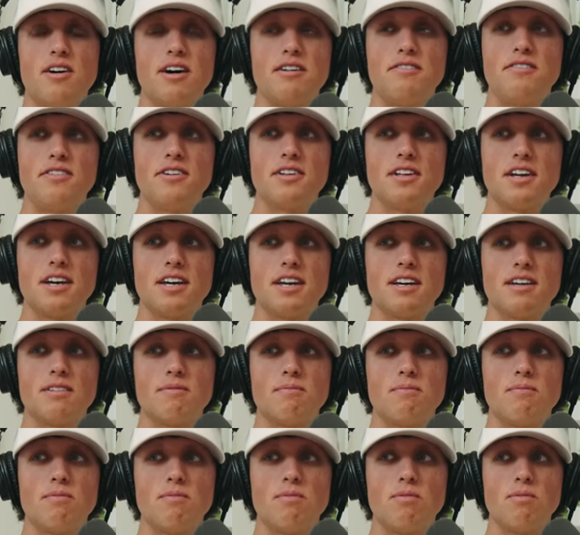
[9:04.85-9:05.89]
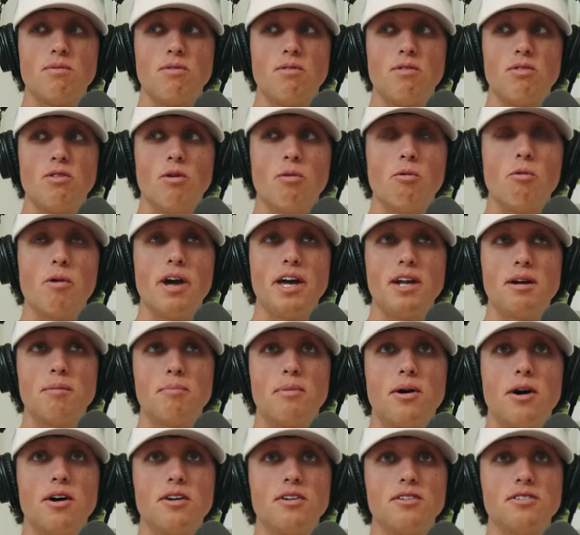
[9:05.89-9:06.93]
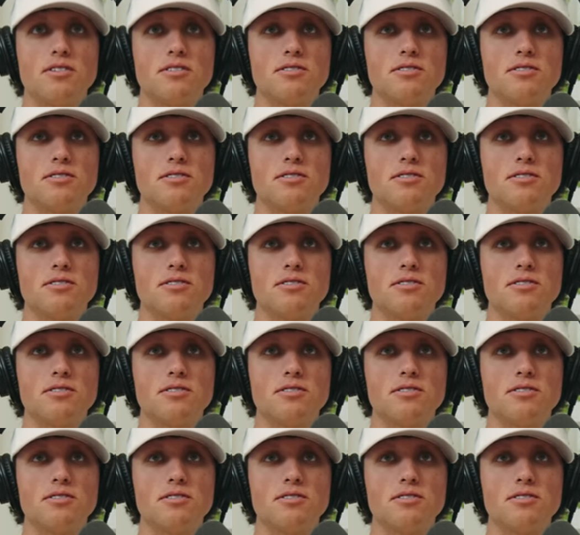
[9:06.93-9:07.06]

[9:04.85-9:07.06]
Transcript: I feel like the way to putt on